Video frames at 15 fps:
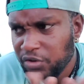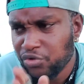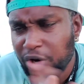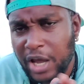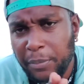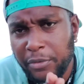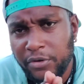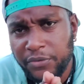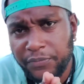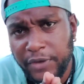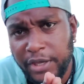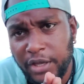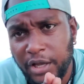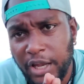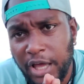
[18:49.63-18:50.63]
Stripers
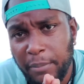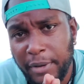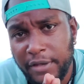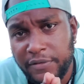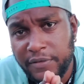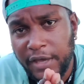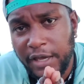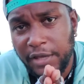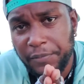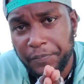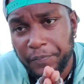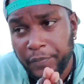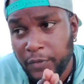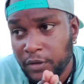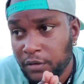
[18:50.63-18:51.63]
feed a lot by sight,
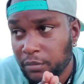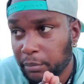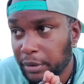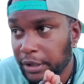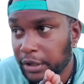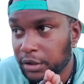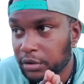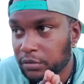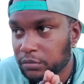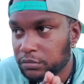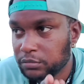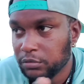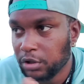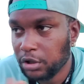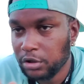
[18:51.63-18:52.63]
but
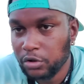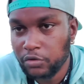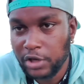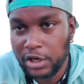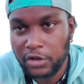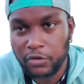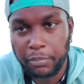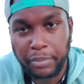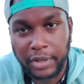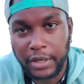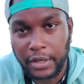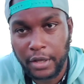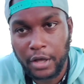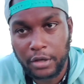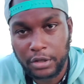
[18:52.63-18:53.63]
you've got this
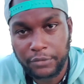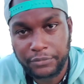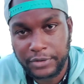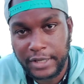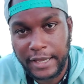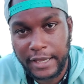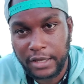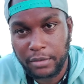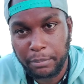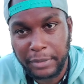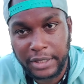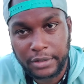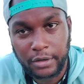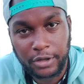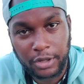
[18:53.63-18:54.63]
big hunk of dead
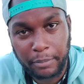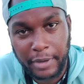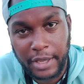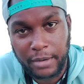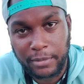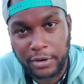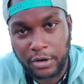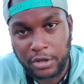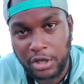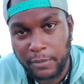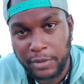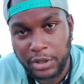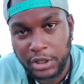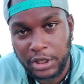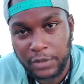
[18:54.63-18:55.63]
meat on the bottom they're
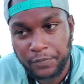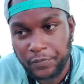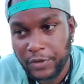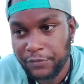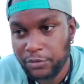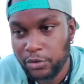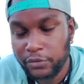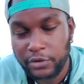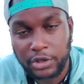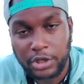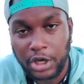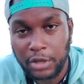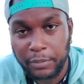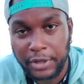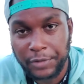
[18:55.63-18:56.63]
coming to eat if you're using
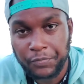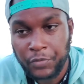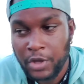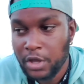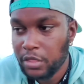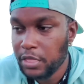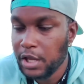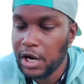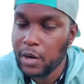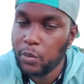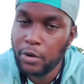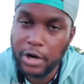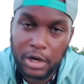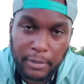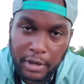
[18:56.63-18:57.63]
cut bait. They're
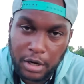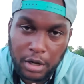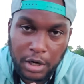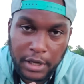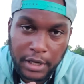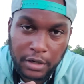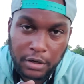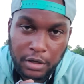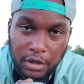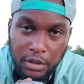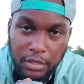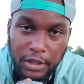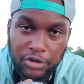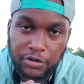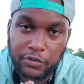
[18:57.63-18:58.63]
not worried about all that.
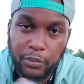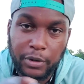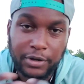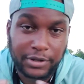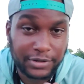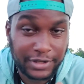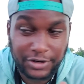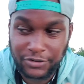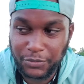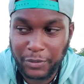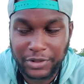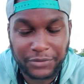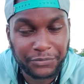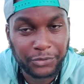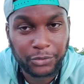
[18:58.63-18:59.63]
They just want
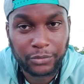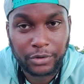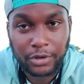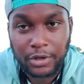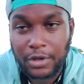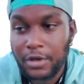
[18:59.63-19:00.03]
the food.